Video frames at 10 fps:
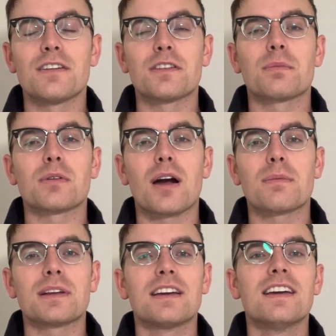of the
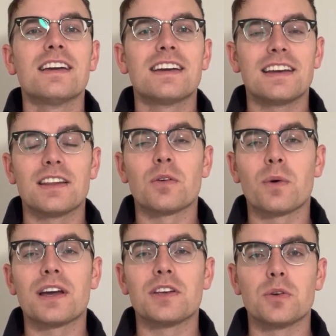property in the
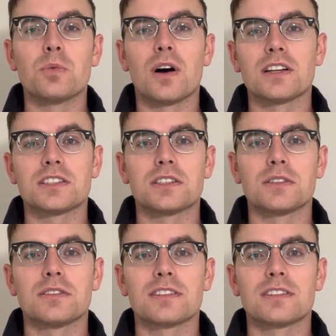way you want to.